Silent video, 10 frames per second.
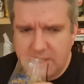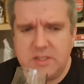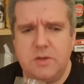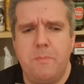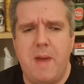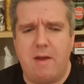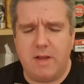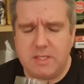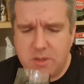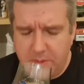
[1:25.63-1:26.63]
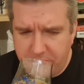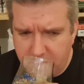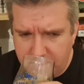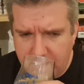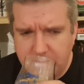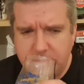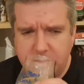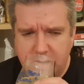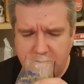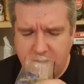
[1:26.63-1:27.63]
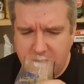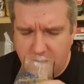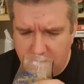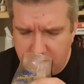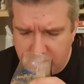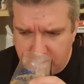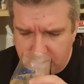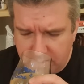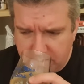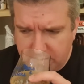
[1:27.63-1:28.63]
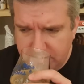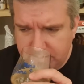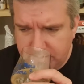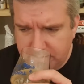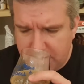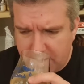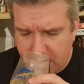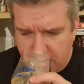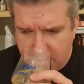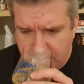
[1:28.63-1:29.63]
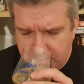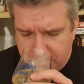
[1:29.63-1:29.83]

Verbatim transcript: There's some berries coming through there. Some like red currant and black currant.